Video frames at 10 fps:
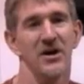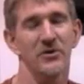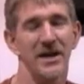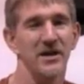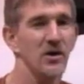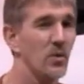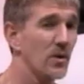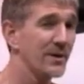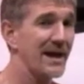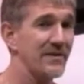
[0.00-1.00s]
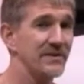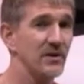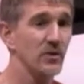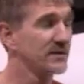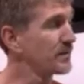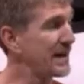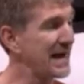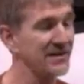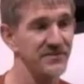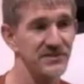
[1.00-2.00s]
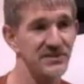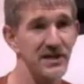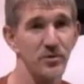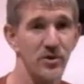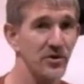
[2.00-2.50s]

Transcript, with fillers: Okay, what we have here, we're at the back of the Sabre